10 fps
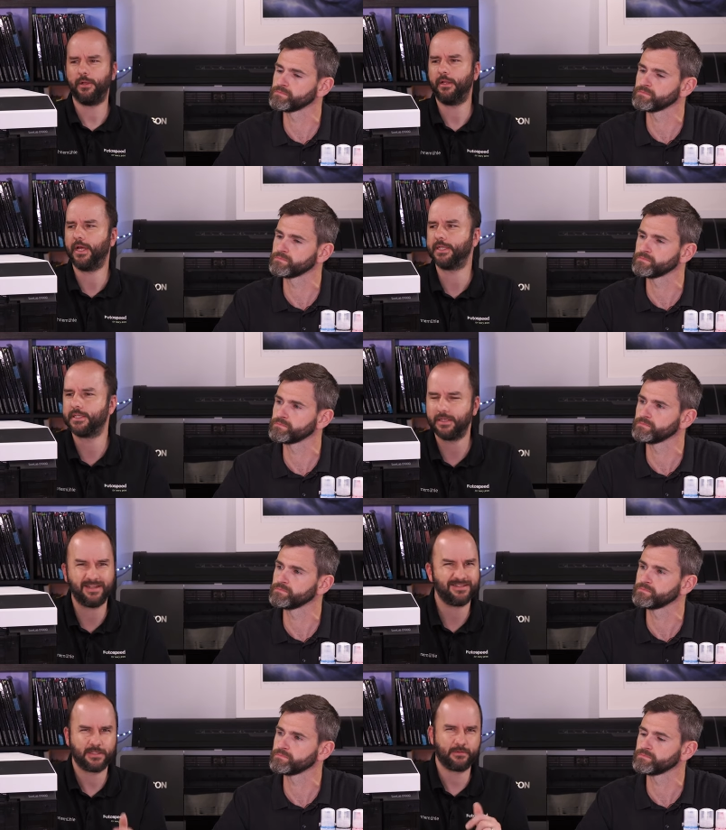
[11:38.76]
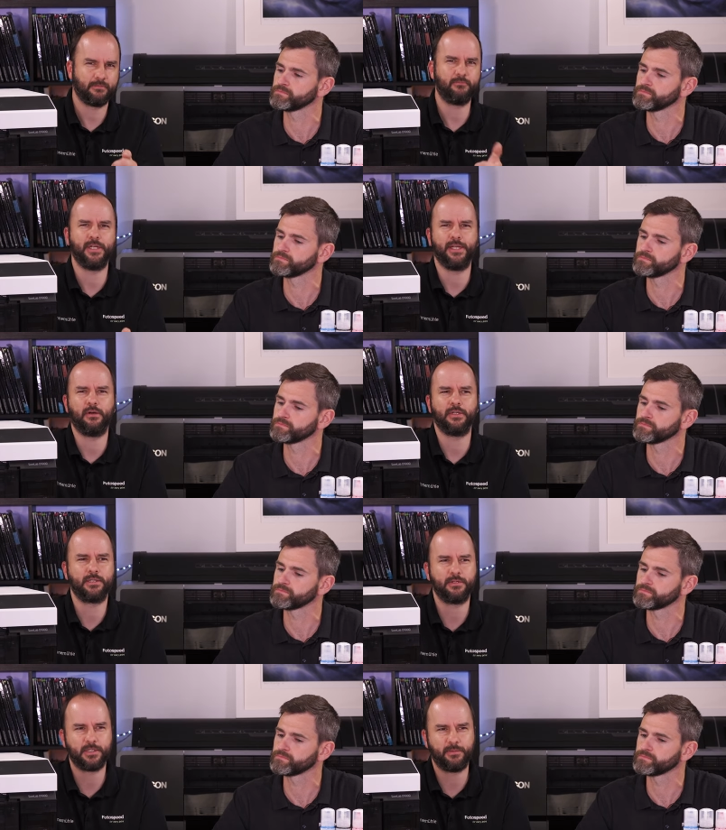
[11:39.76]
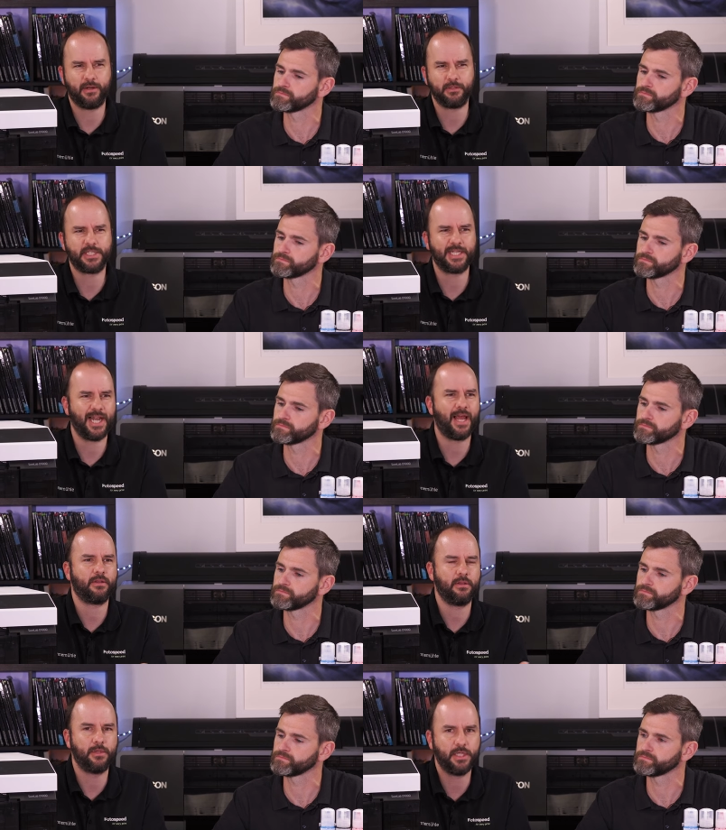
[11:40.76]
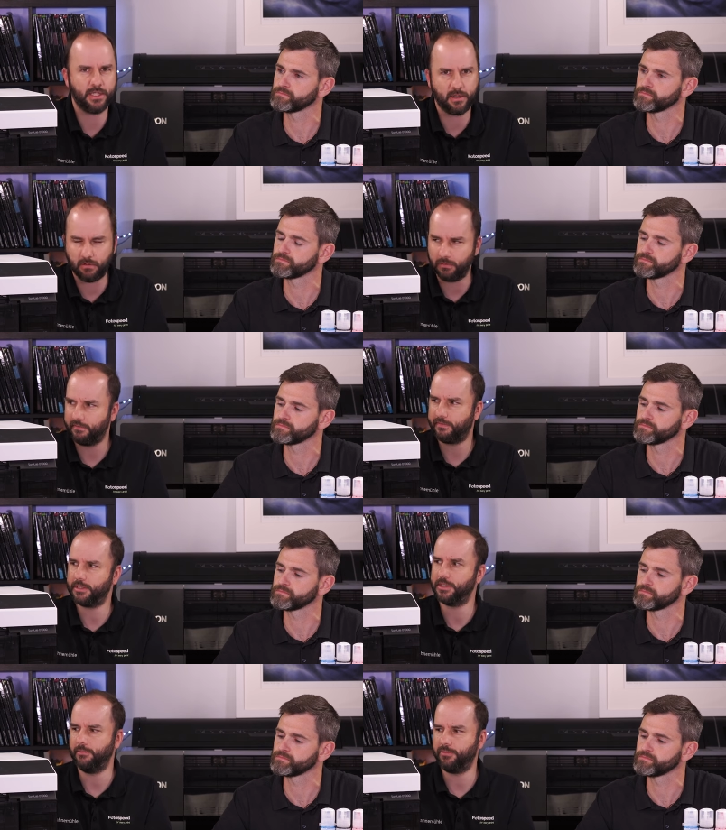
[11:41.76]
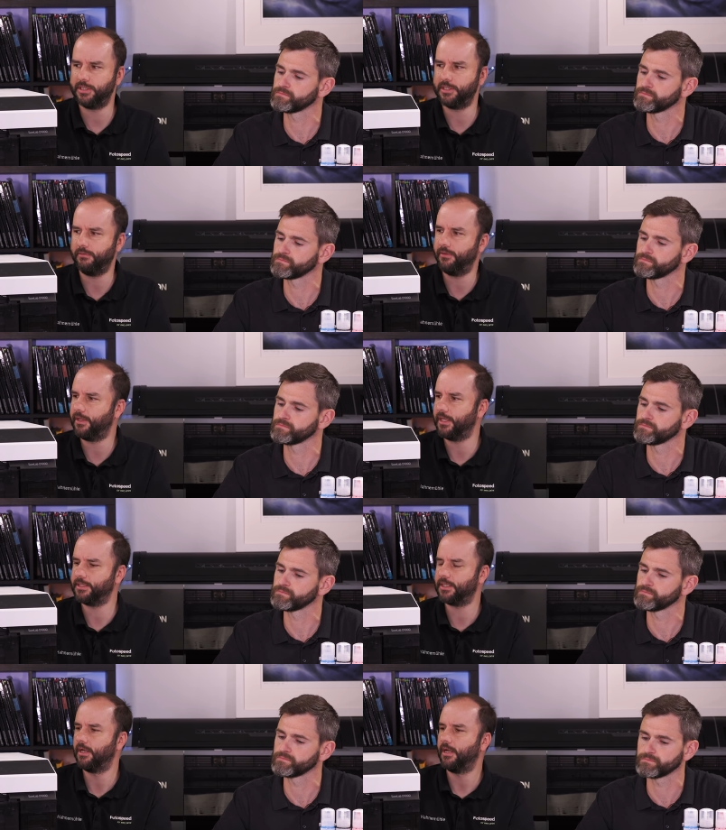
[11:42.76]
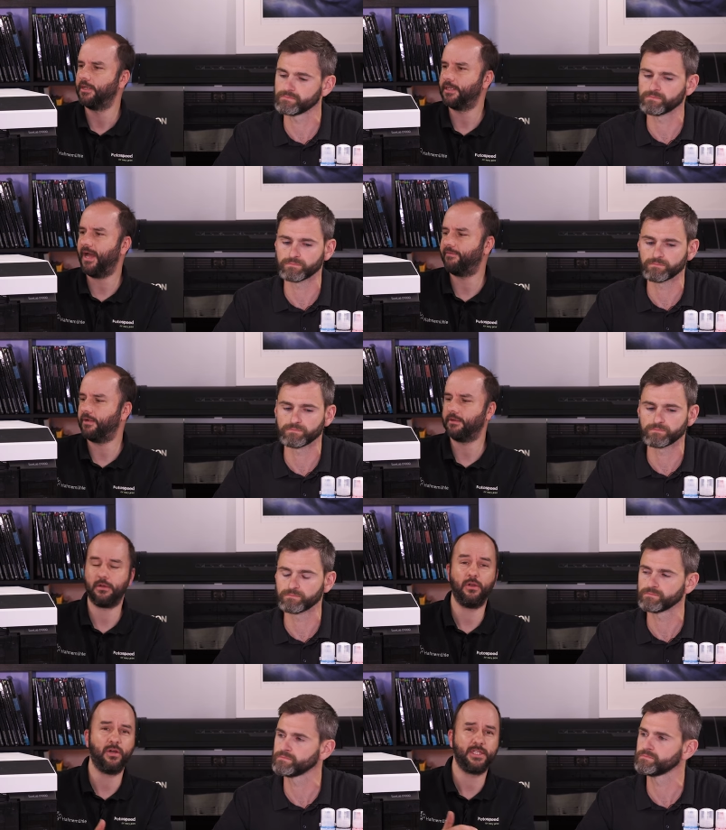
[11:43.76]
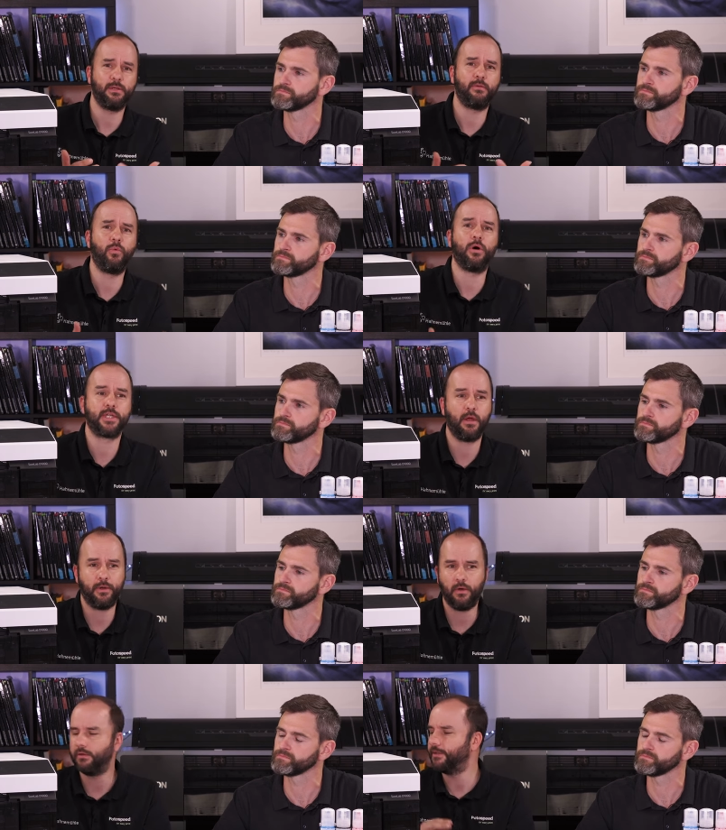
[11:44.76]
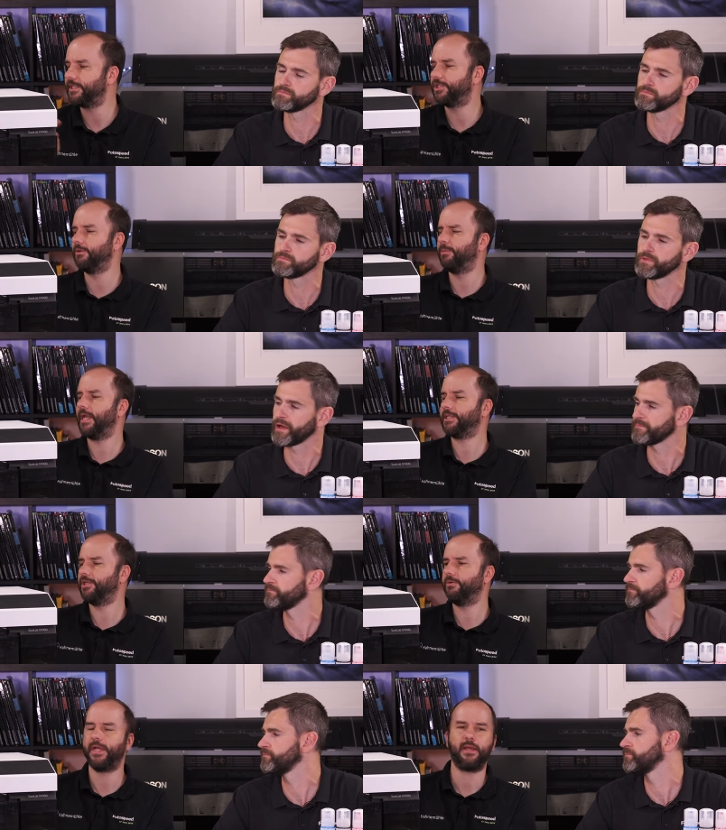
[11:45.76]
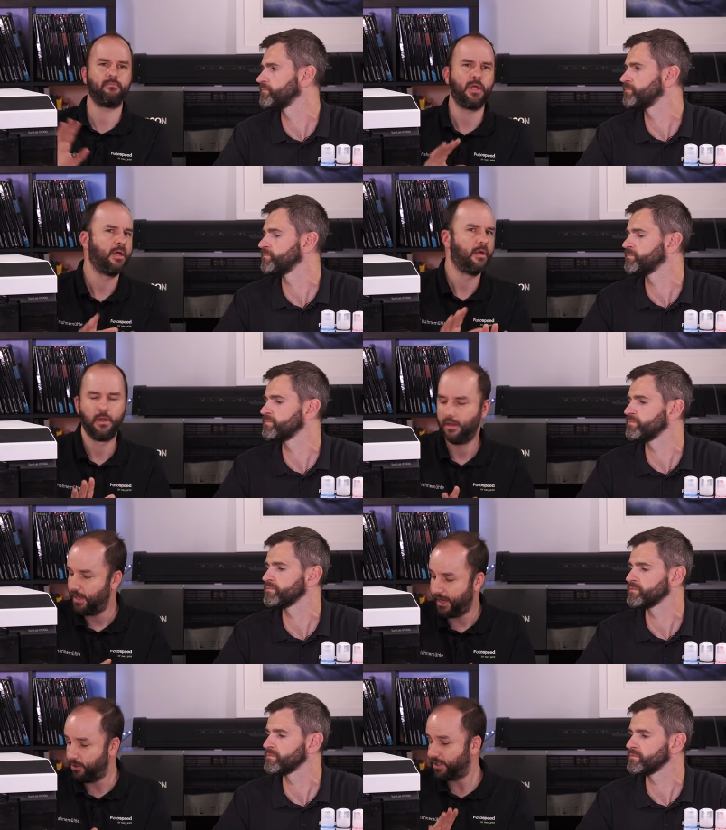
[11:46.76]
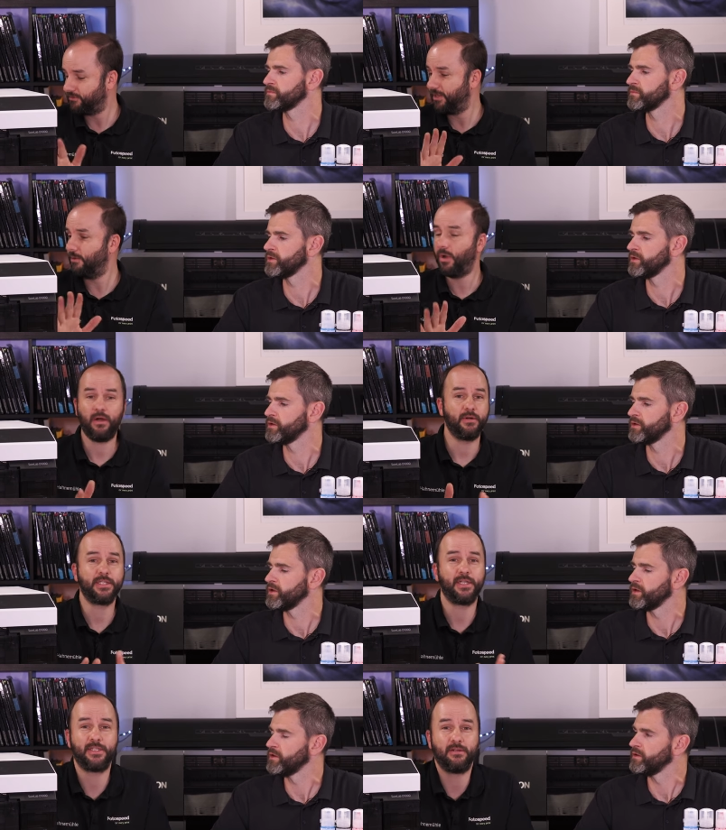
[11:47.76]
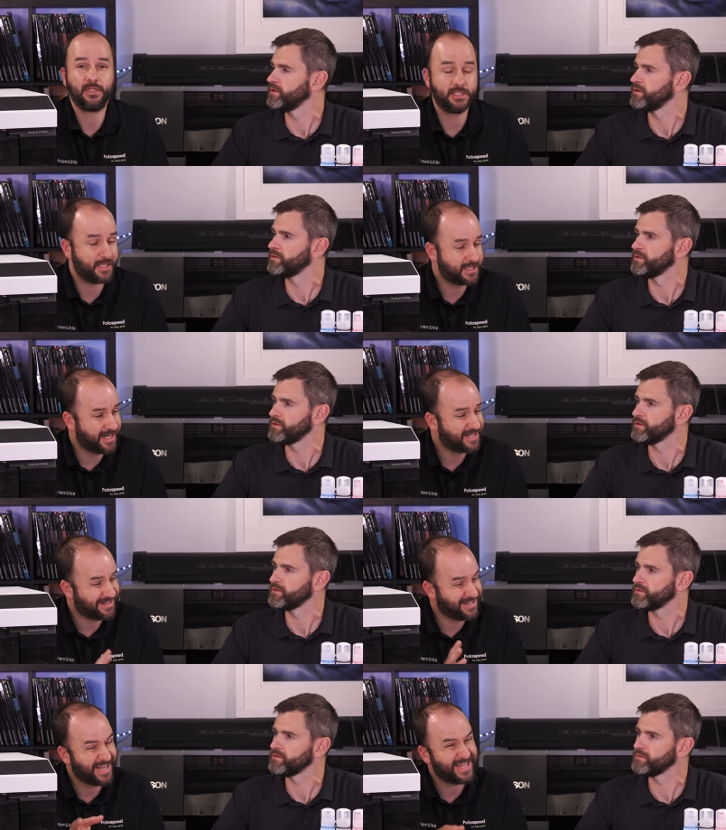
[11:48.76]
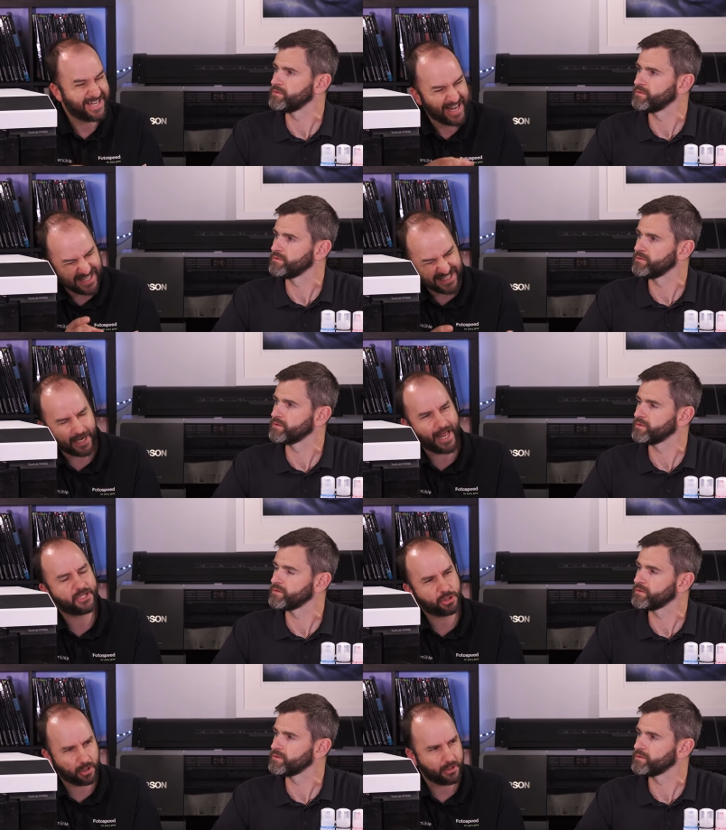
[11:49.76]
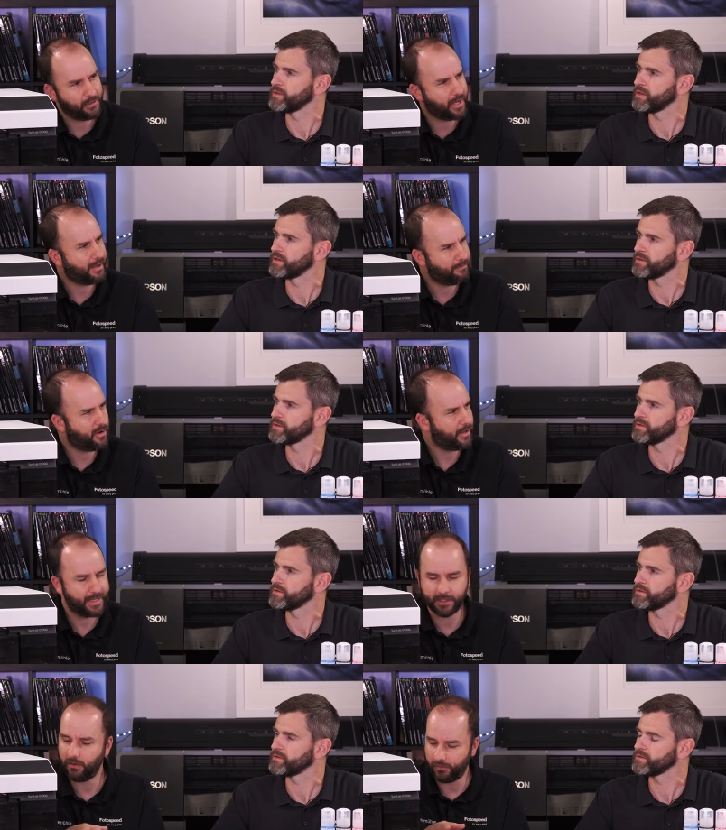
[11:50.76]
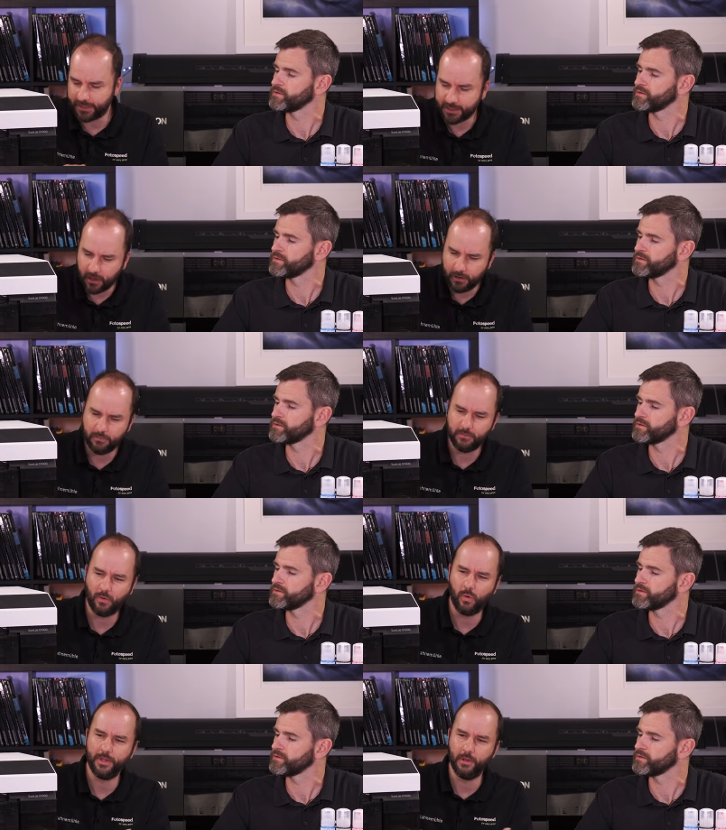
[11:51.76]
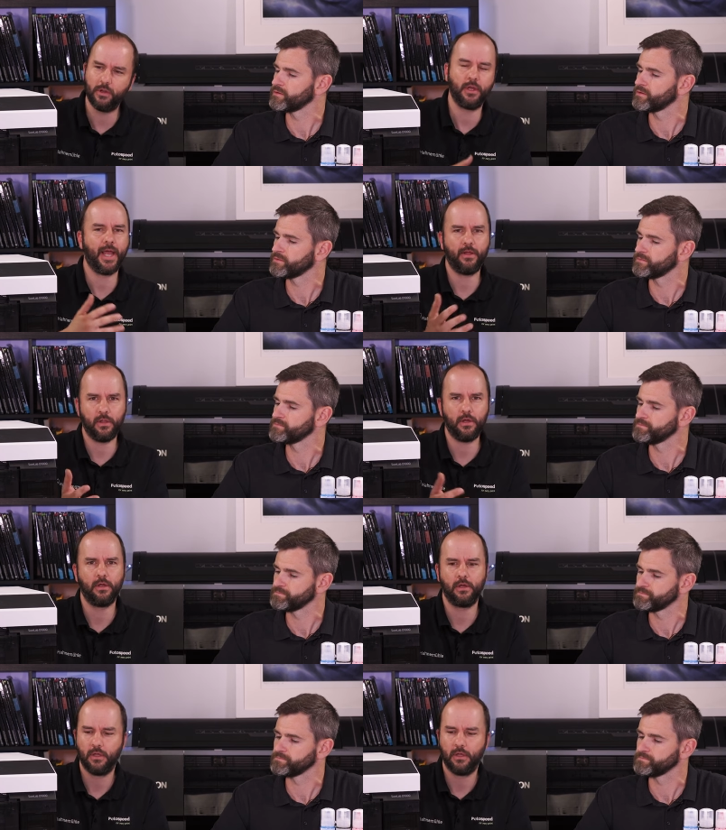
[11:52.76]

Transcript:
Speaker 1: I mean, that's that's really nice to just be able to select the media on the front of the printer and things to have a, an idea of what's going on. And this duplex unit, it works really well. It's, it's like you say, it's an it's an, it's an extra. You can buy it on its own, or you can get the